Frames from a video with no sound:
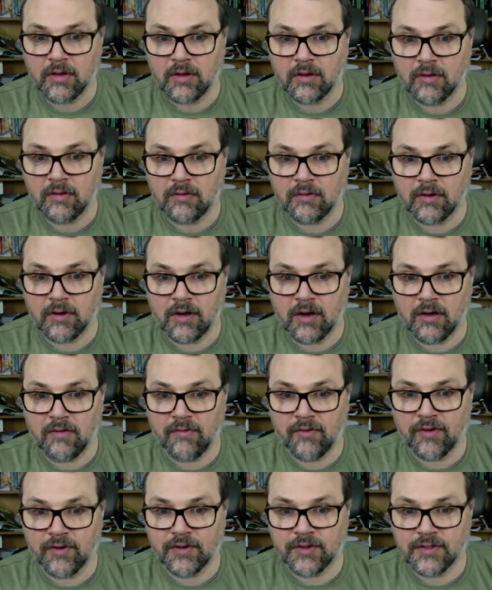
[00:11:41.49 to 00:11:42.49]
of the
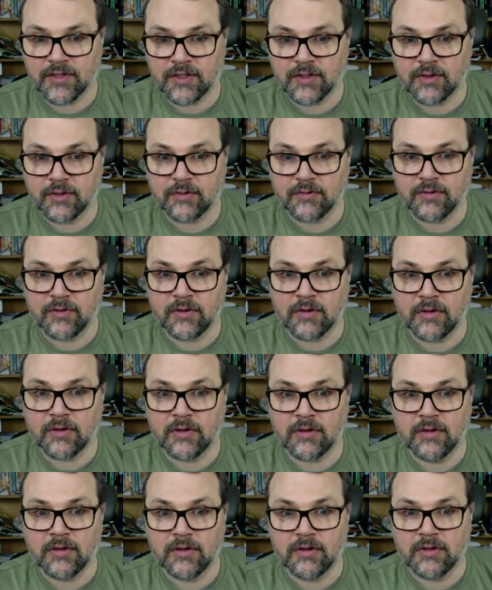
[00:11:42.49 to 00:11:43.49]
confidence interval.
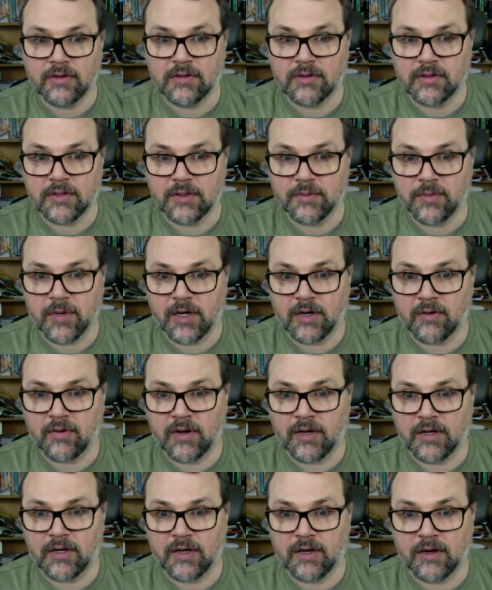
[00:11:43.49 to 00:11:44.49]
It's this part
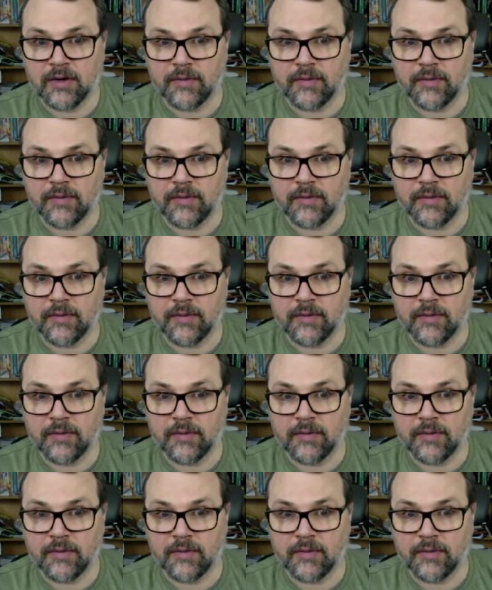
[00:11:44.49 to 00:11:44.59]
right here.